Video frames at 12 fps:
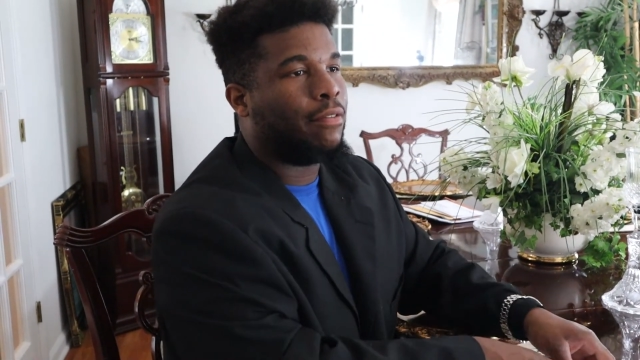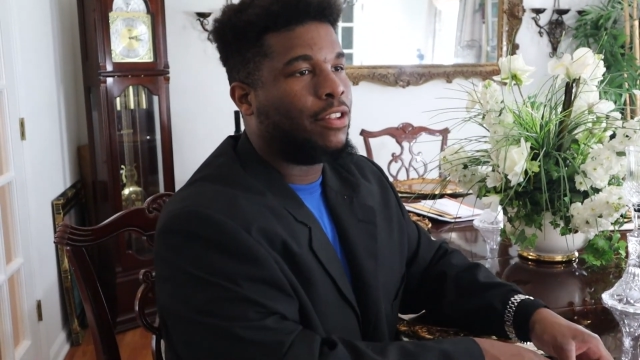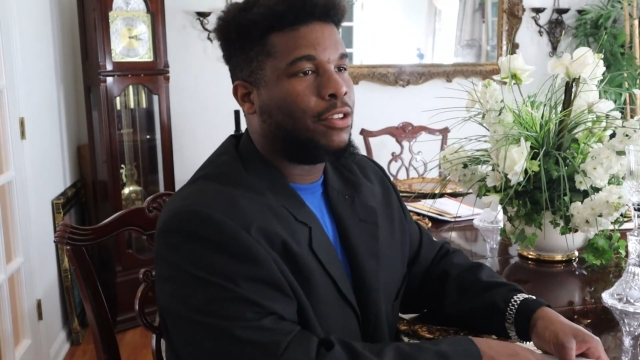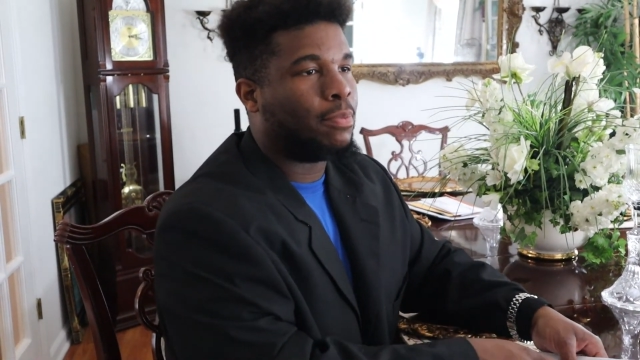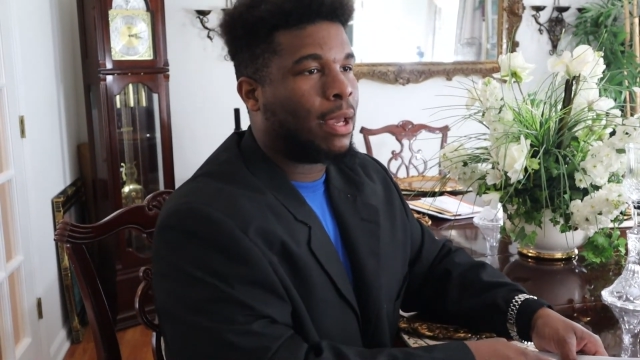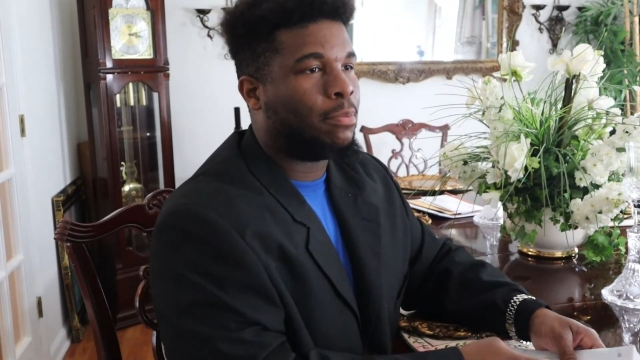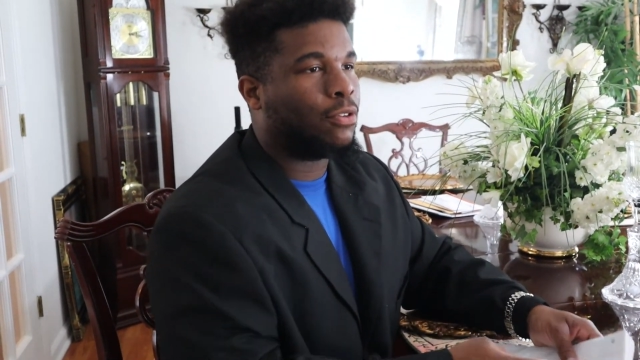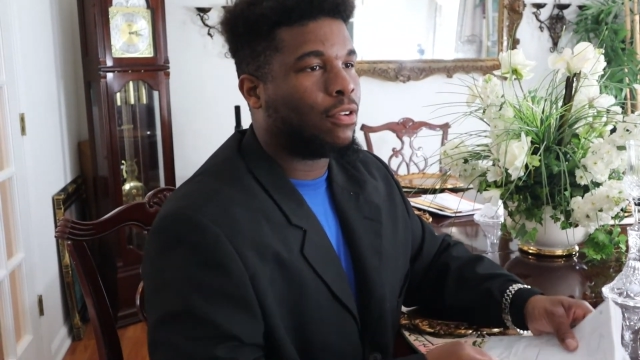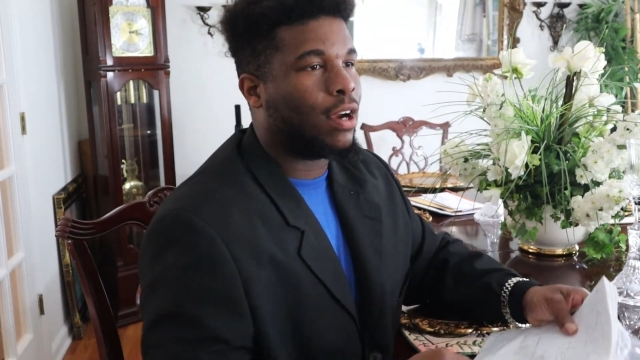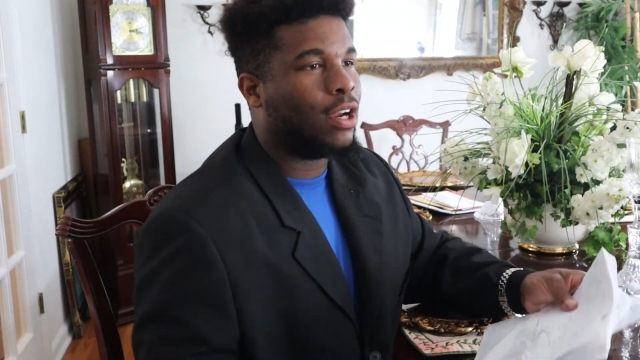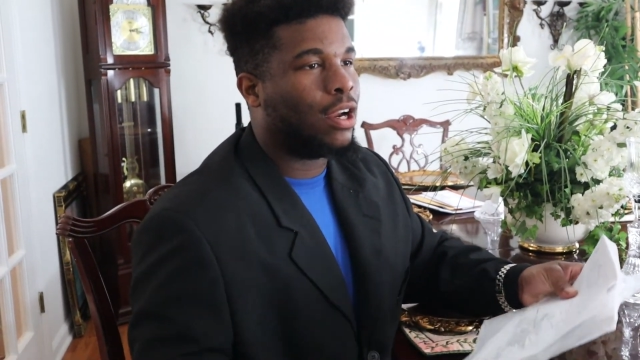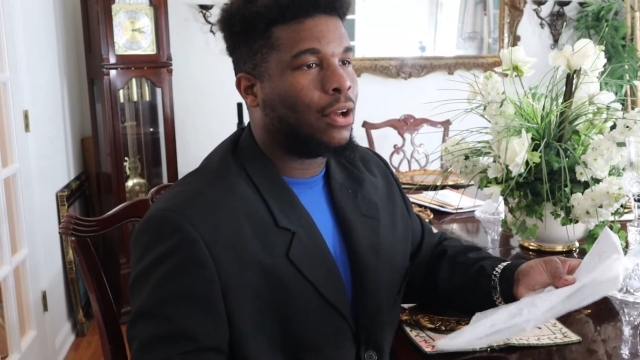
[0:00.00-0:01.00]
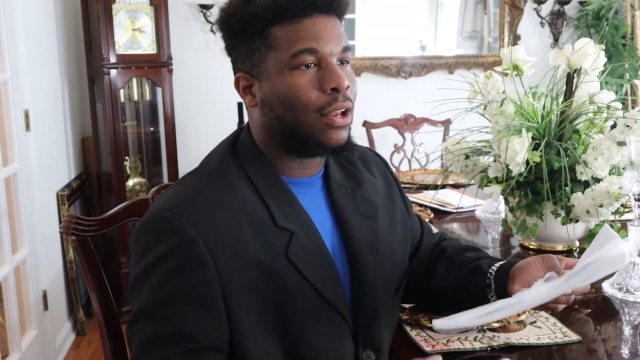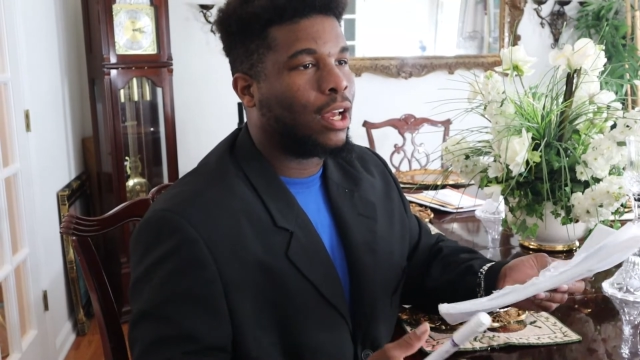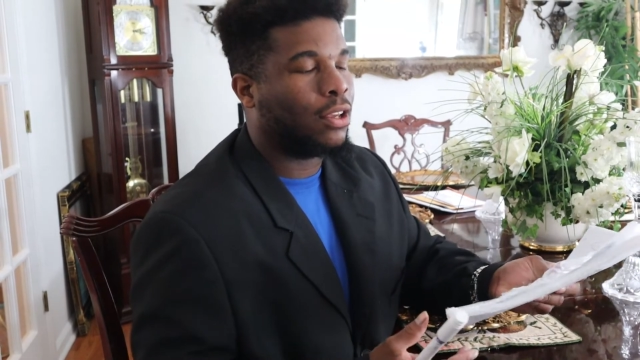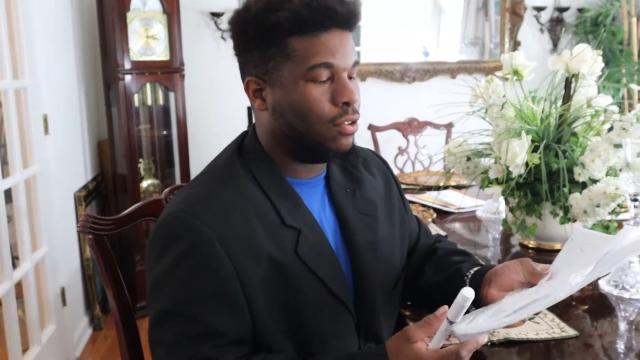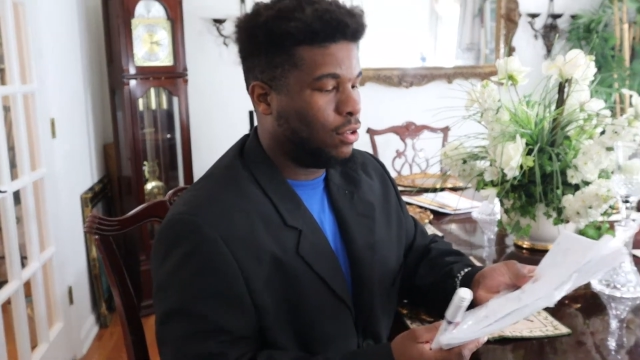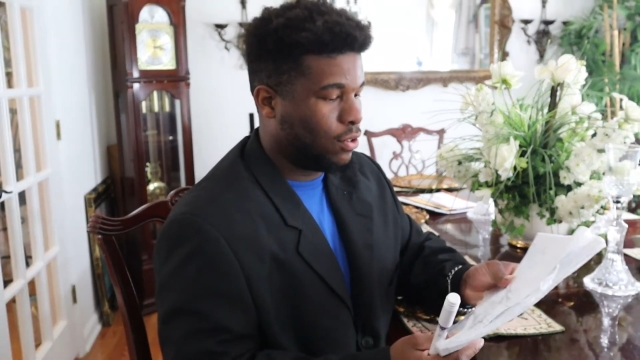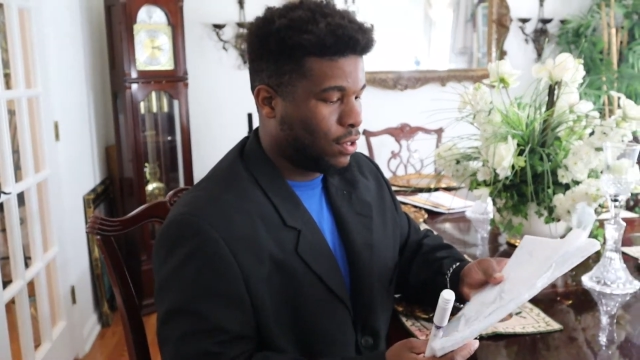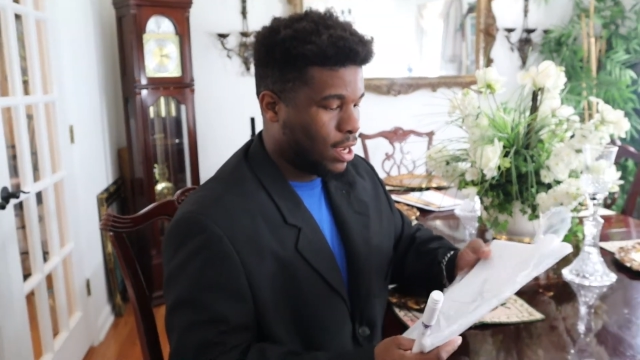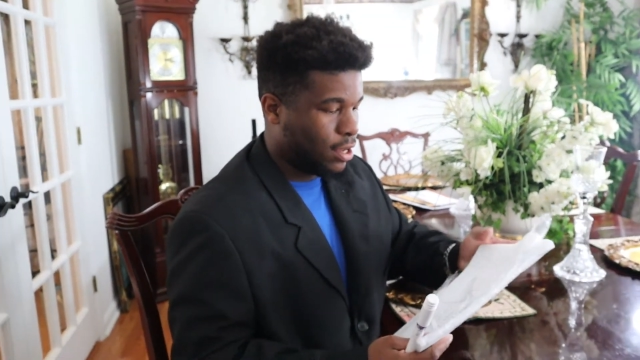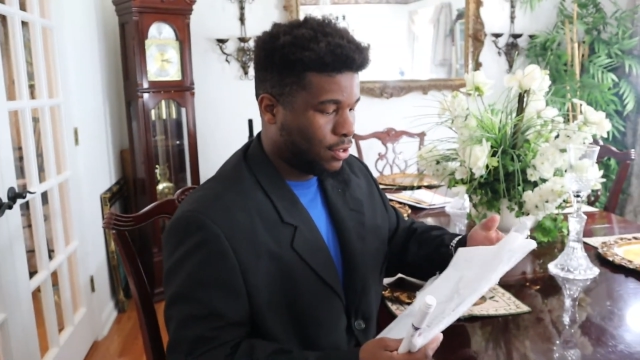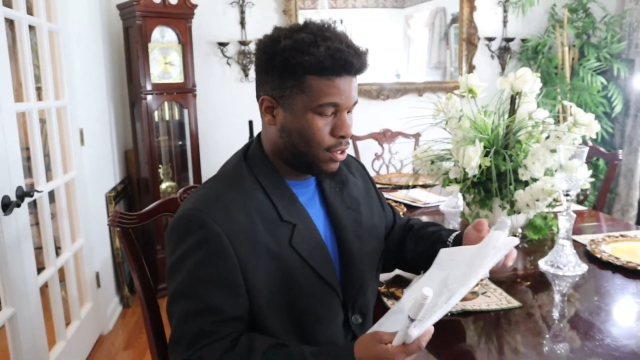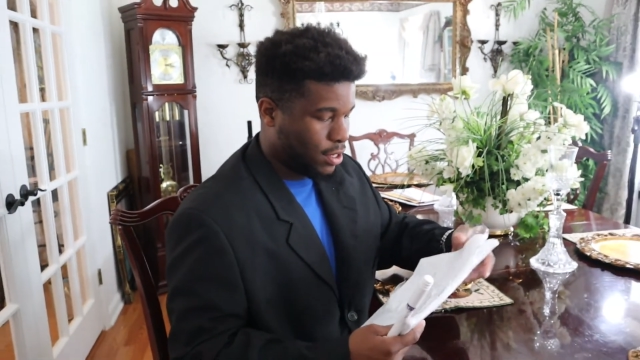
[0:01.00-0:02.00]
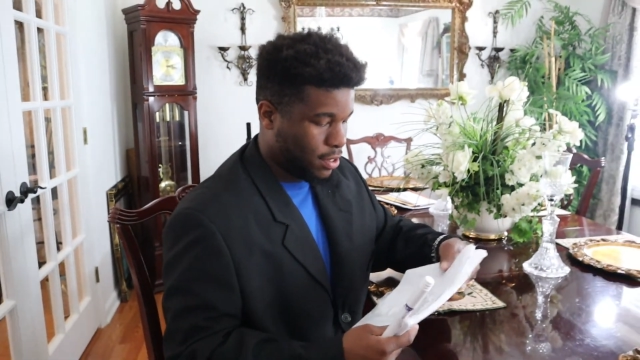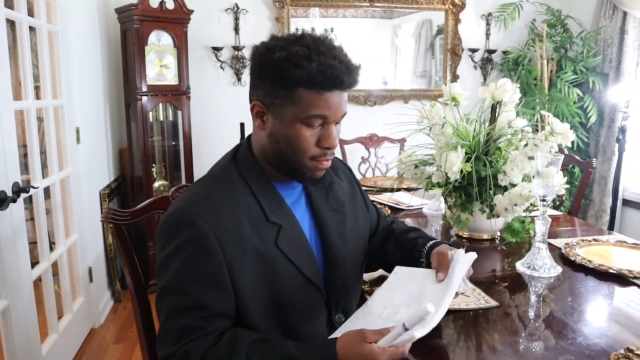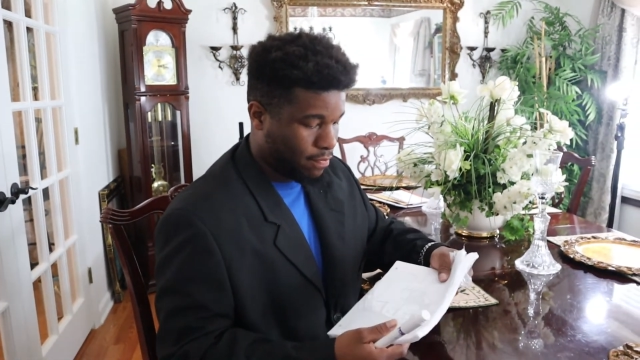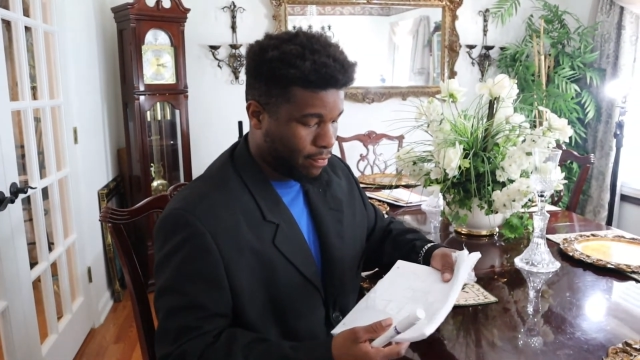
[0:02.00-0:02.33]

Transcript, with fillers: have these papers right here I would like you to sign, son.